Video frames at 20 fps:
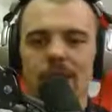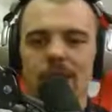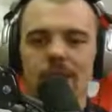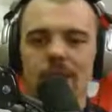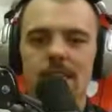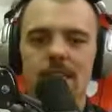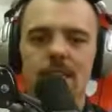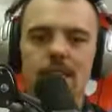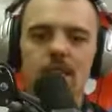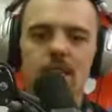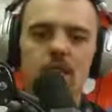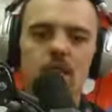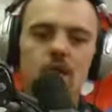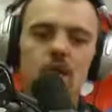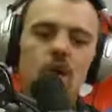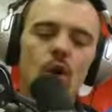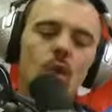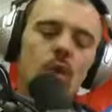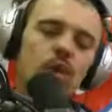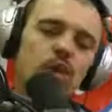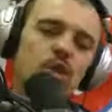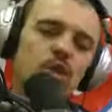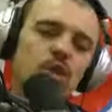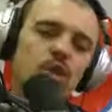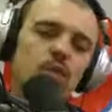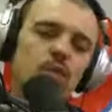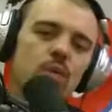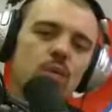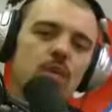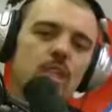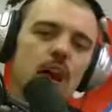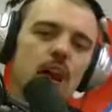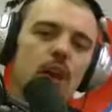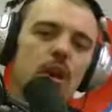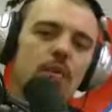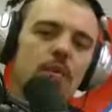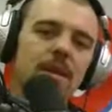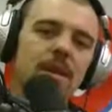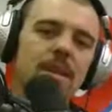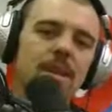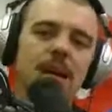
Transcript: See, you don't want your retirement